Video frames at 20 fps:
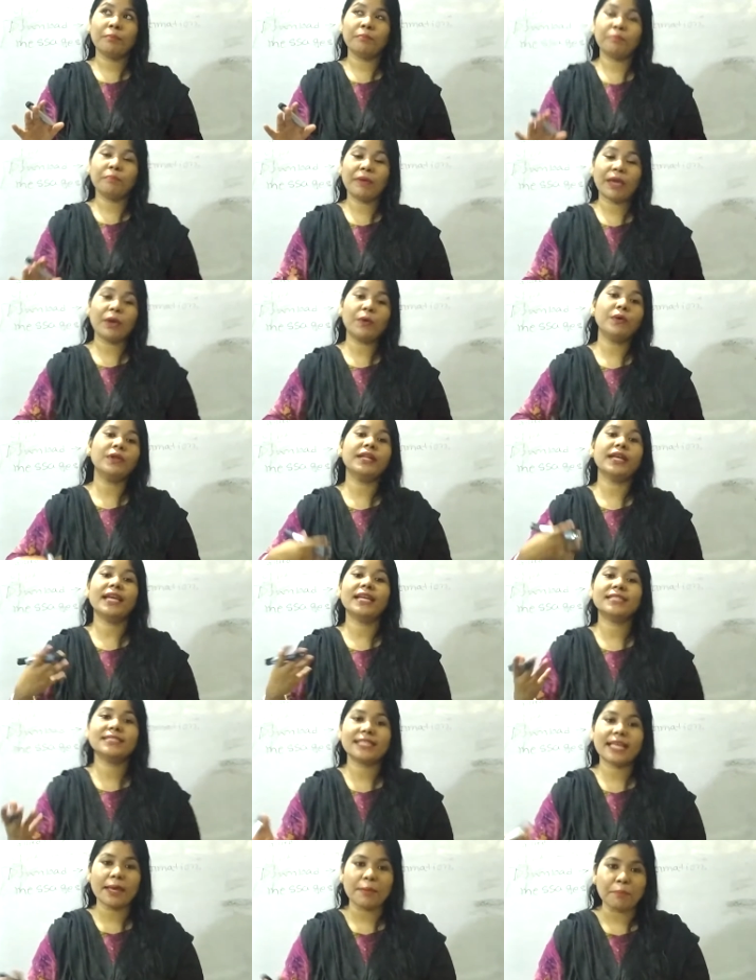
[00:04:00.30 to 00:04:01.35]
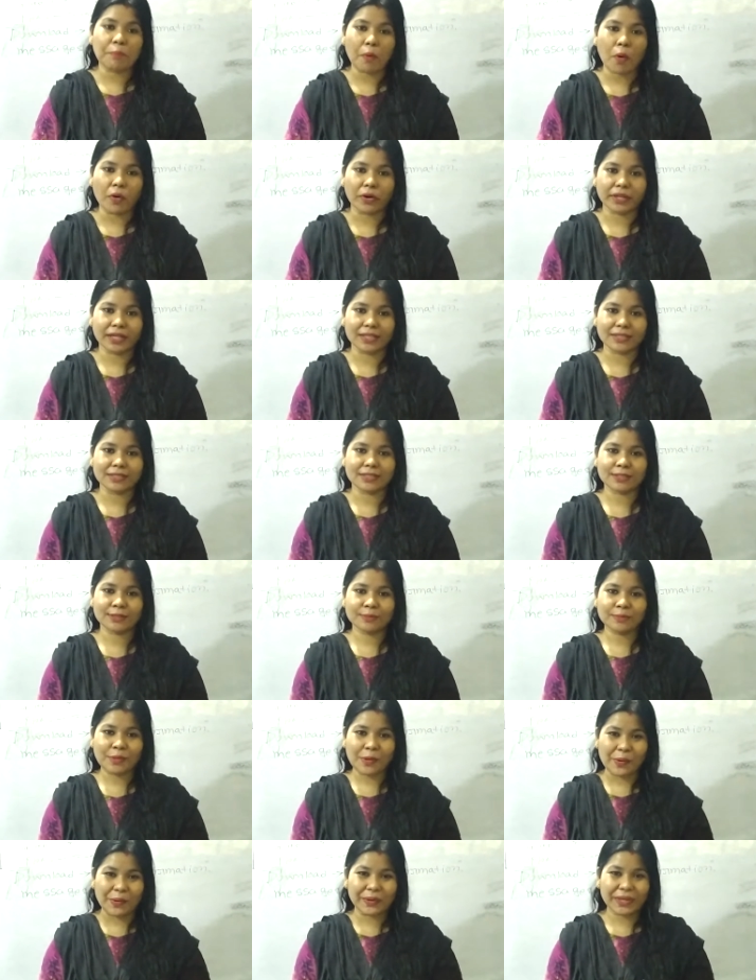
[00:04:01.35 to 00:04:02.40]
beyond its importance.
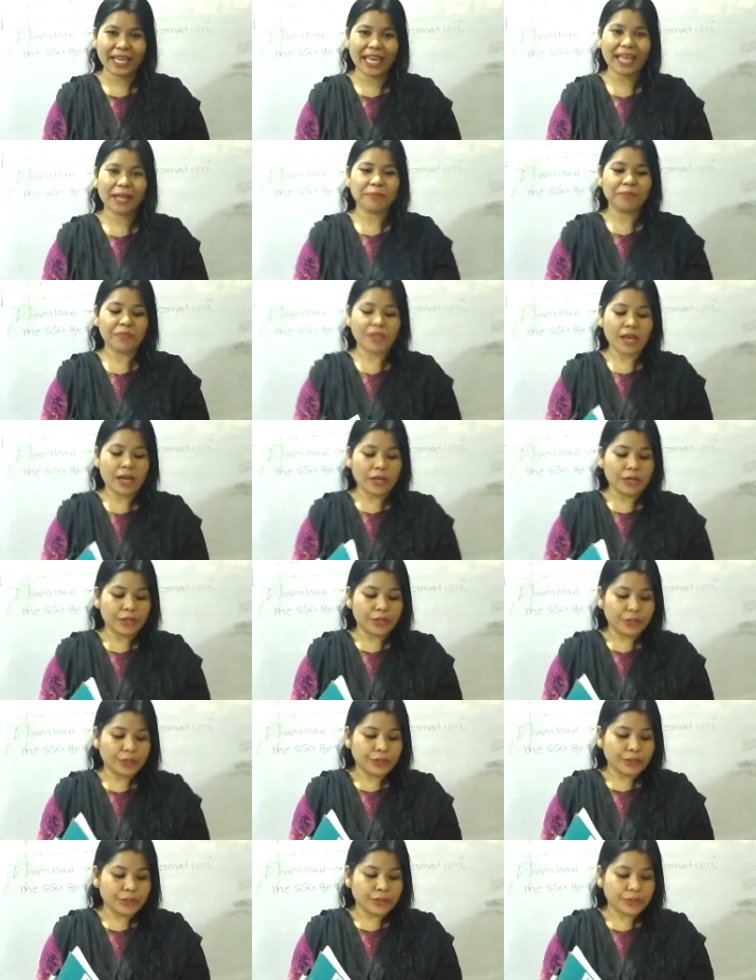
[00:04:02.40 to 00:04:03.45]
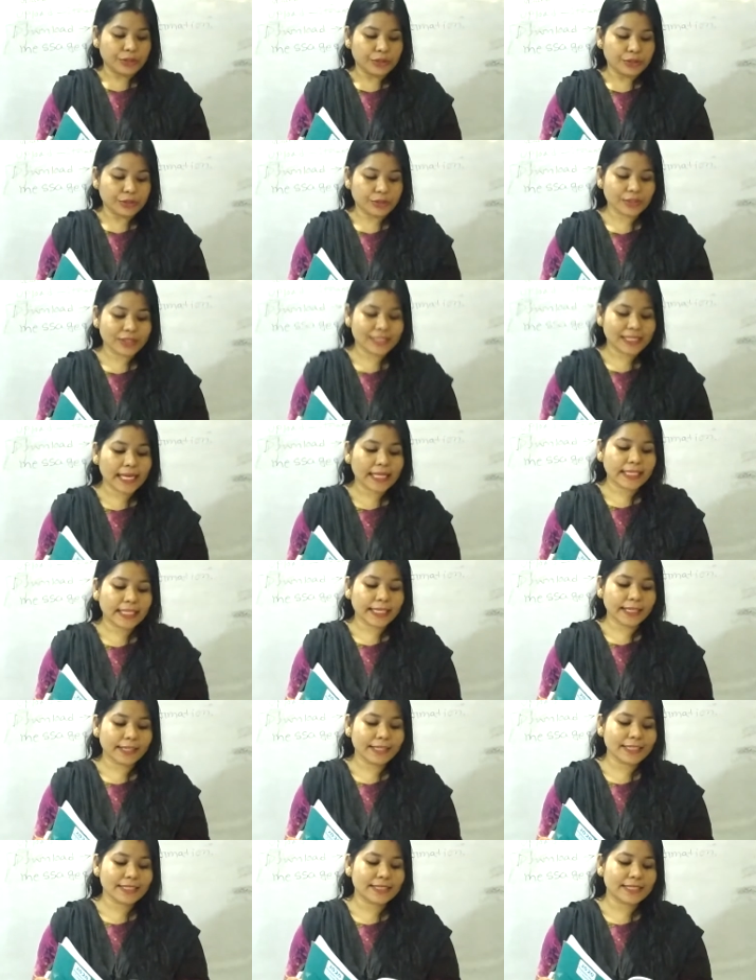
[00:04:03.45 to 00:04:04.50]
Okay, so see,
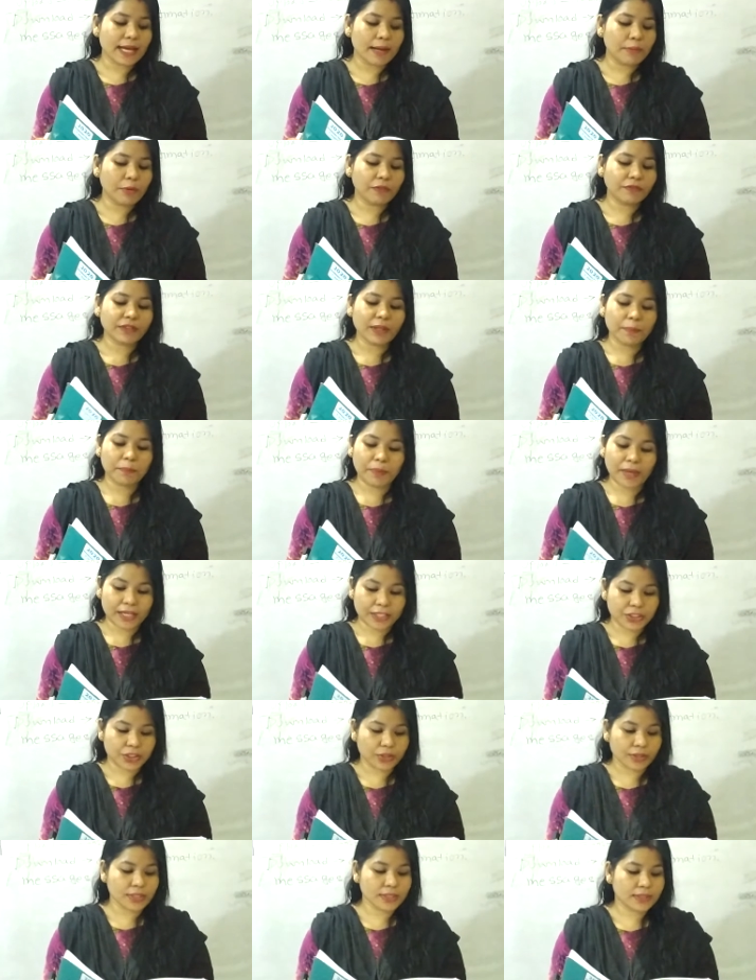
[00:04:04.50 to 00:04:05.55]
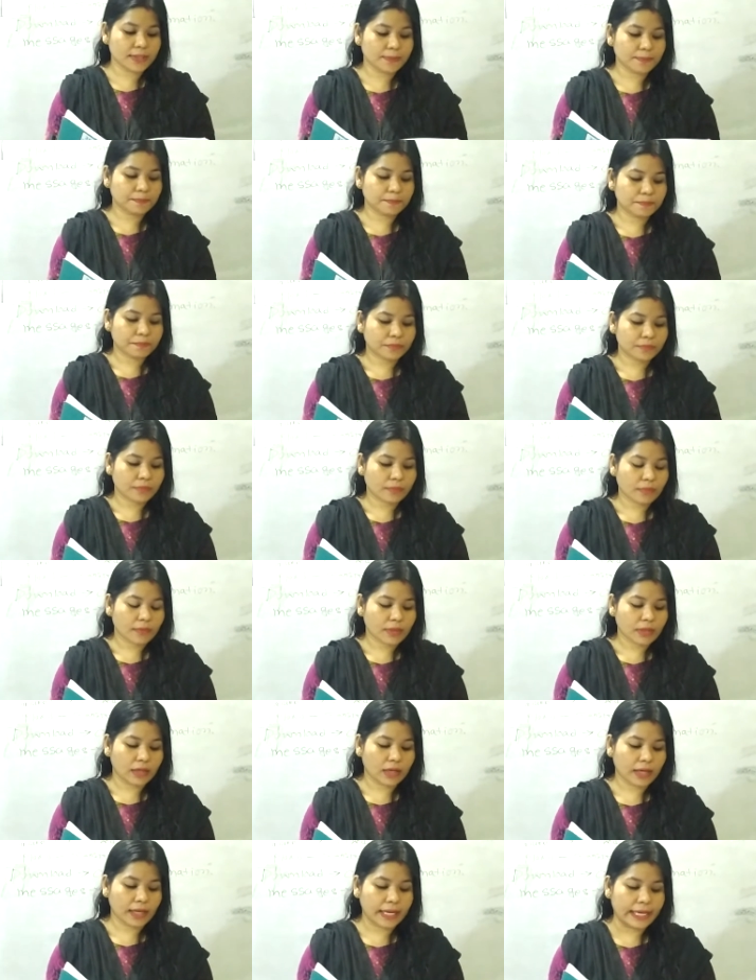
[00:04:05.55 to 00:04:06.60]
there are some of the pictures,
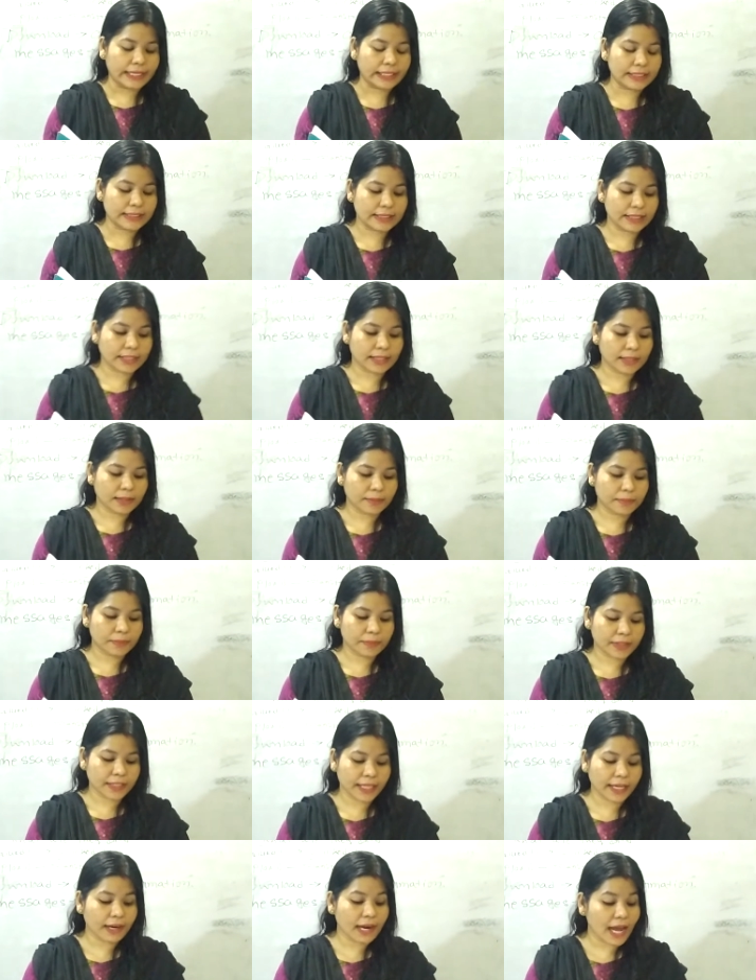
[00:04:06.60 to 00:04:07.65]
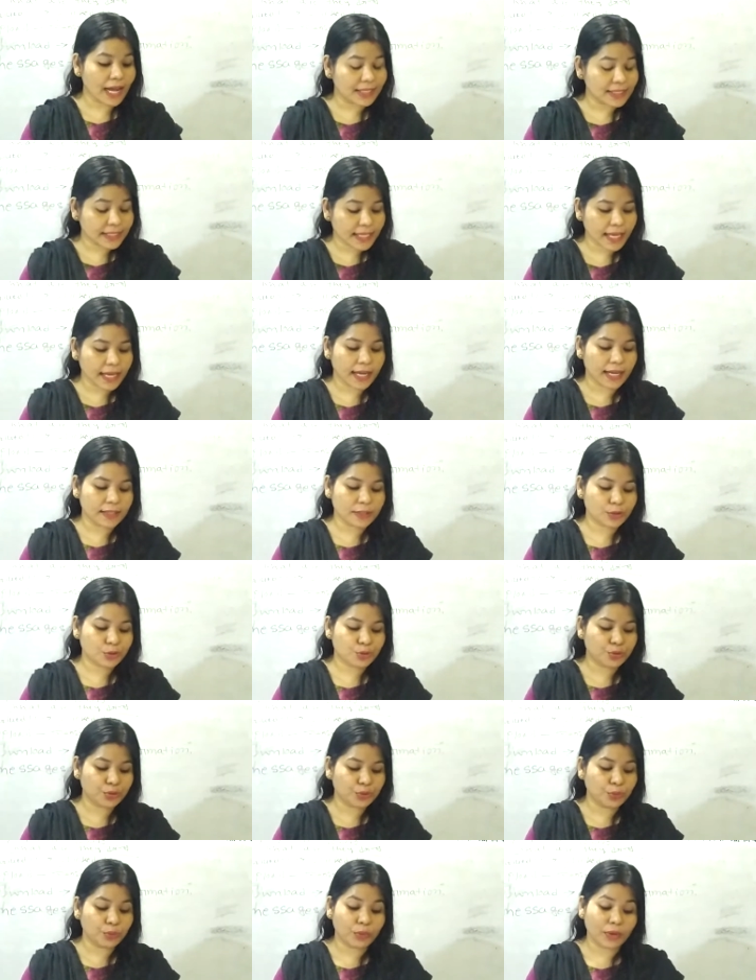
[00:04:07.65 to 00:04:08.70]
and they are asking us
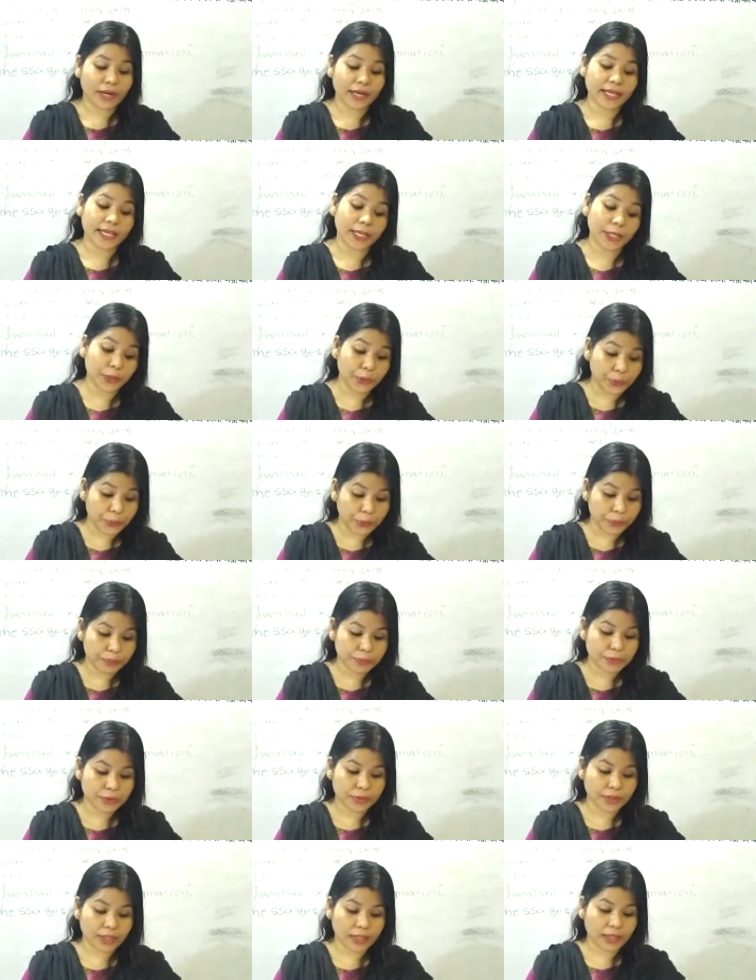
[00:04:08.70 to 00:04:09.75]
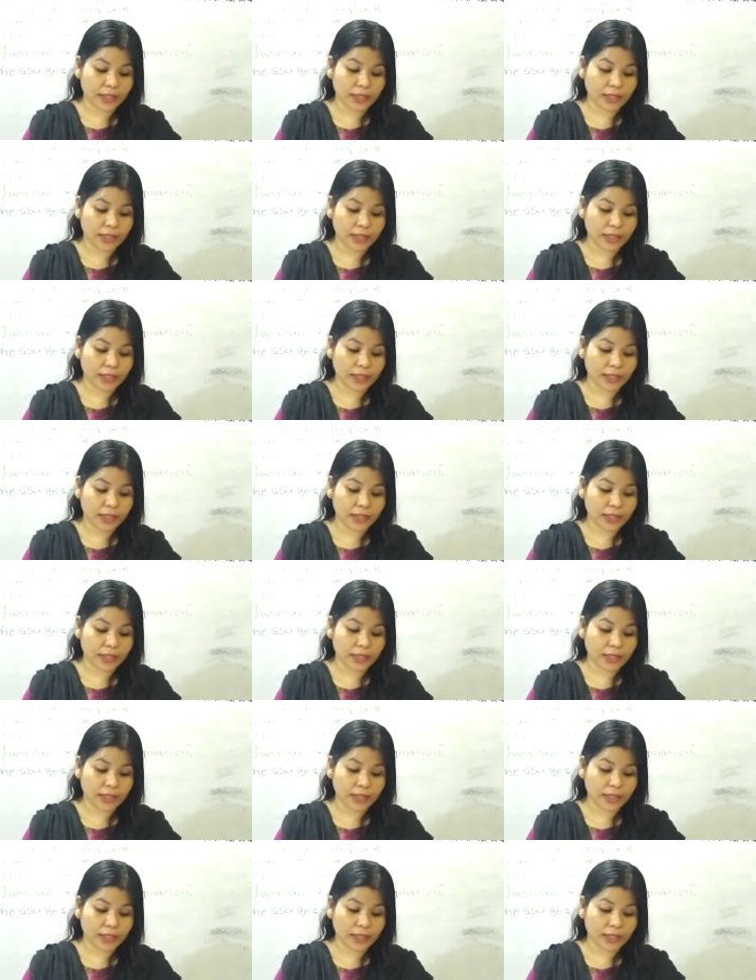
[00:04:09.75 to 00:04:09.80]
to work in groups.